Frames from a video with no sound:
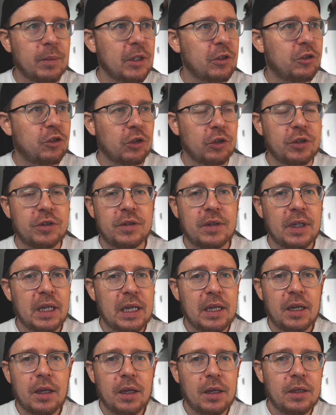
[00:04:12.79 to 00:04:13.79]
It's just,
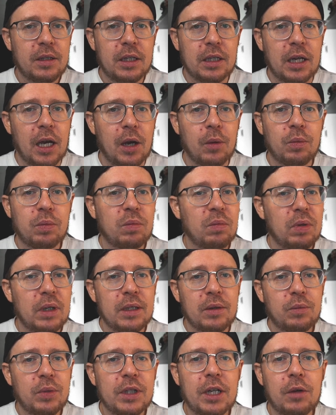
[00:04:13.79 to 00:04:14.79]
you know,
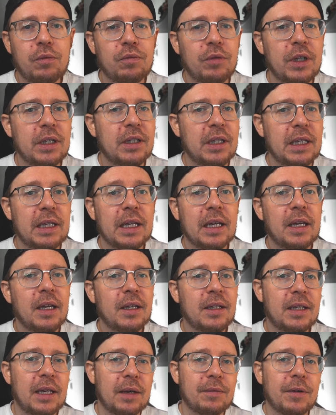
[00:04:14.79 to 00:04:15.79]
we don't really
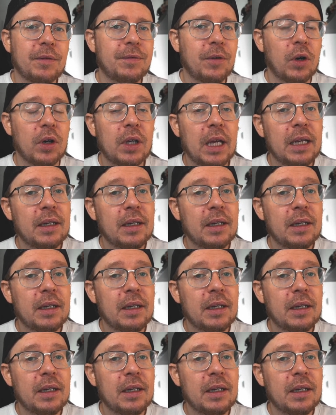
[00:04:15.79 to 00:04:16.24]
give a fuck.